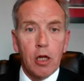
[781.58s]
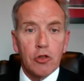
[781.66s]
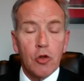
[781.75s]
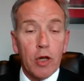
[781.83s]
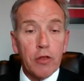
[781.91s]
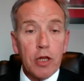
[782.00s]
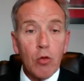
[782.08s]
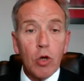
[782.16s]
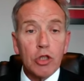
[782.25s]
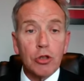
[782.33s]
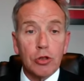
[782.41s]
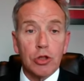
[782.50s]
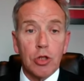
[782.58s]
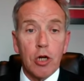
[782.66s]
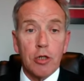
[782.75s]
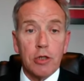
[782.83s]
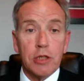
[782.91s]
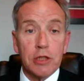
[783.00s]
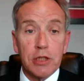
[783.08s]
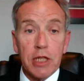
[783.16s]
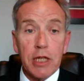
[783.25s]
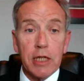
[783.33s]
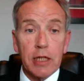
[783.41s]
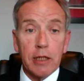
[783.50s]
So I think what you're starting to
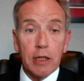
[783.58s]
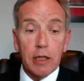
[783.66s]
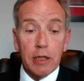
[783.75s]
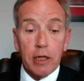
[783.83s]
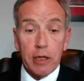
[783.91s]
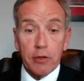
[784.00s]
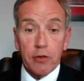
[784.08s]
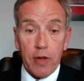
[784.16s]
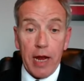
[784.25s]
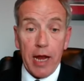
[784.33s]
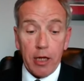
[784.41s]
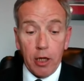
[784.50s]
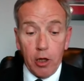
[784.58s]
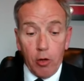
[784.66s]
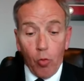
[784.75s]
see is that